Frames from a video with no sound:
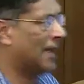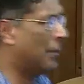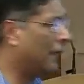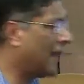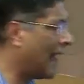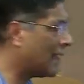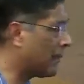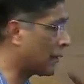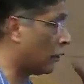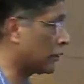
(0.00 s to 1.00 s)
some of
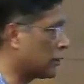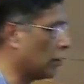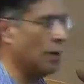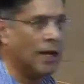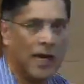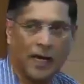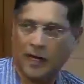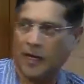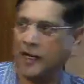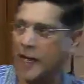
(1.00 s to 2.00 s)
that, but also
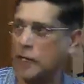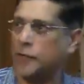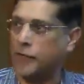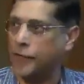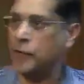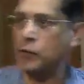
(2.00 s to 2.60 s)
uh, a kind of